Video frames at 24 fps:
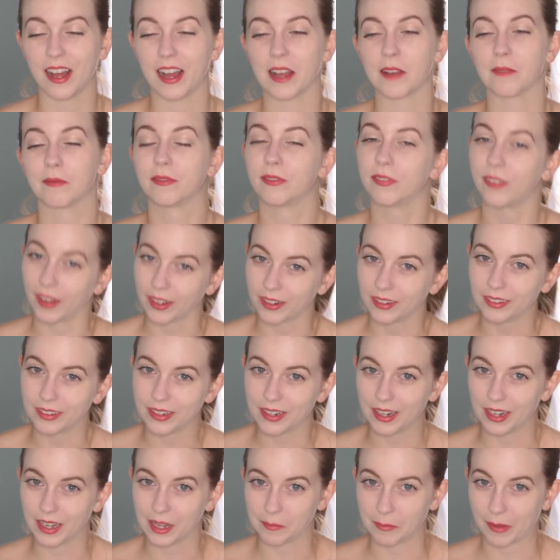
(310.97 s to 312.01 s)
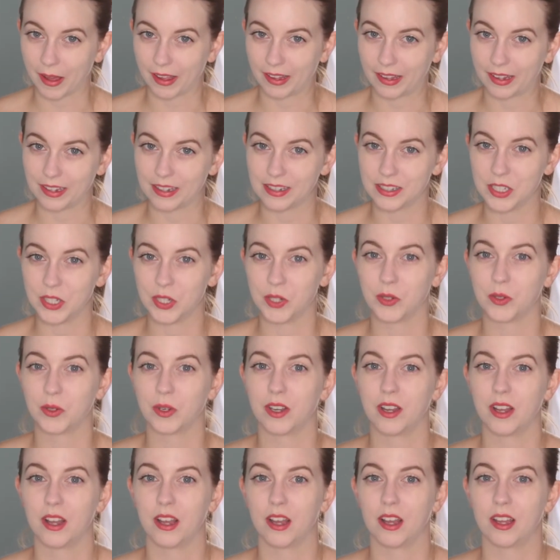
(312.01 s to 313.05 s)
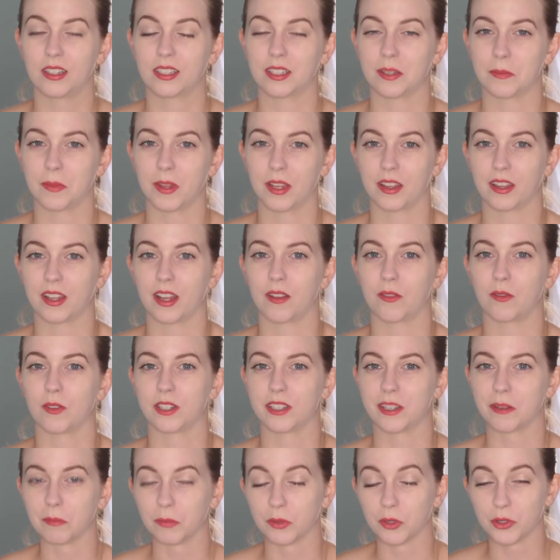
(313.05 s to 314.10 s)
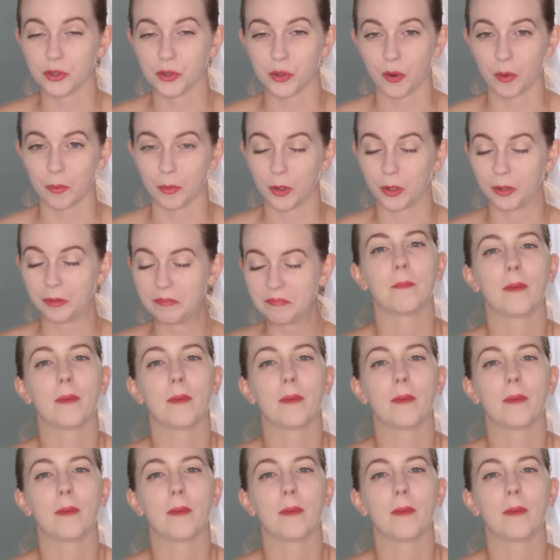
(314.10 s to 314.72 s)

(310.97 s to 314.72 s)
I am finally getting back into something that resembles normal.